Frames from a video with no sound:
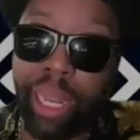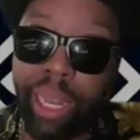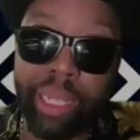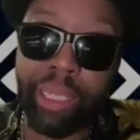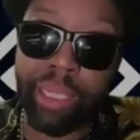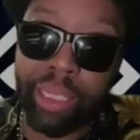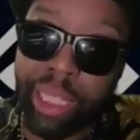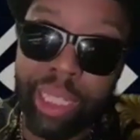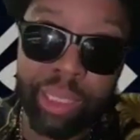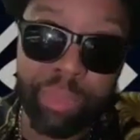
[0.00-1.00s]
like, this
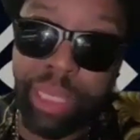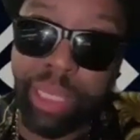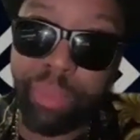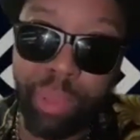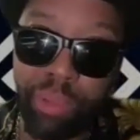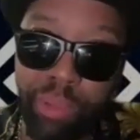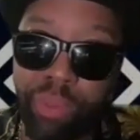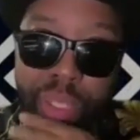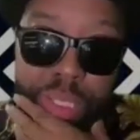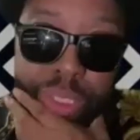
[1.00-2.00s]
thing is bigger than both
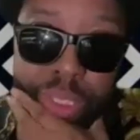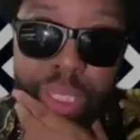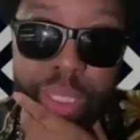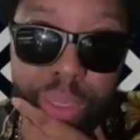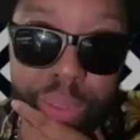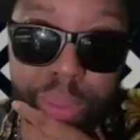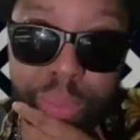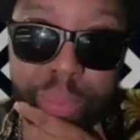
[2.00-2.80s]
of us, you know?